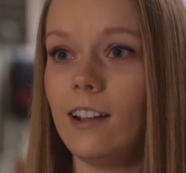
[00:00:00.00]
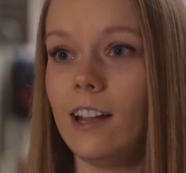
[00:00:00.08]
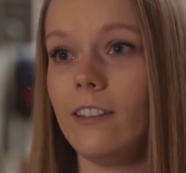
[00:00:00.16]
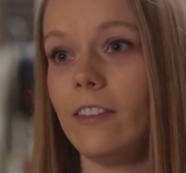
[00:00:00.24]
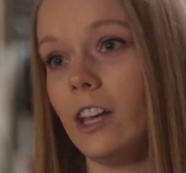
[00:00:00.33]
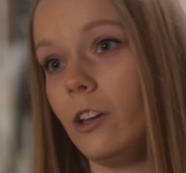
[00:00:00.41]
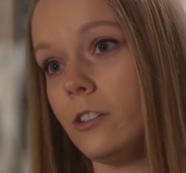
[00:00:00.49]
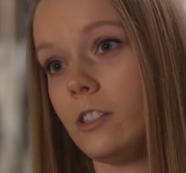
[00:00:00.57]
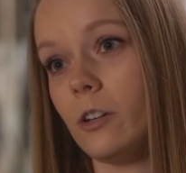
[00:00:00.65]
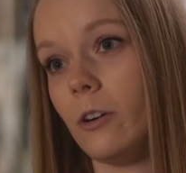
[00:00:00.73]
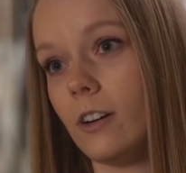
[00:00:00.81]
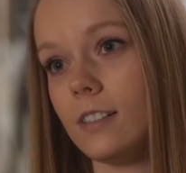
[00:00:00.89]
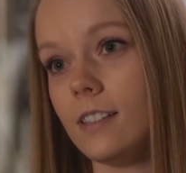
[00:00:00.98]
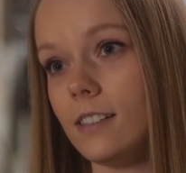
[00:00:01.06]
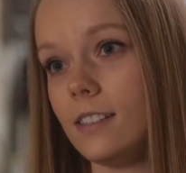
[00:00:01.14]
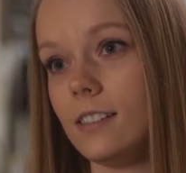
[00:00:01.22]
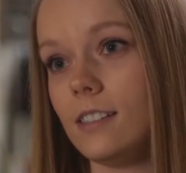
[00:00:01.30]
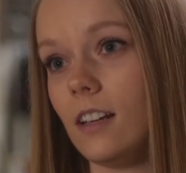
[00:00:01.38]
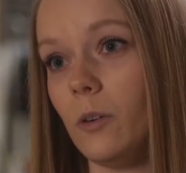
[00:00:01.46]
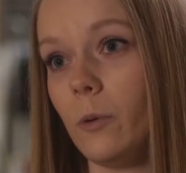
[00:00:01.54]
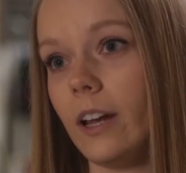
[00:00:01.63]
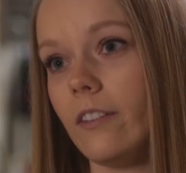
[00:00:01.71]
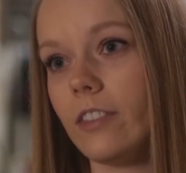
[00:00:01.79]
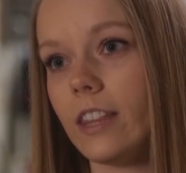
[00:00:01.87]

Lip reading: and they used a horse as a way of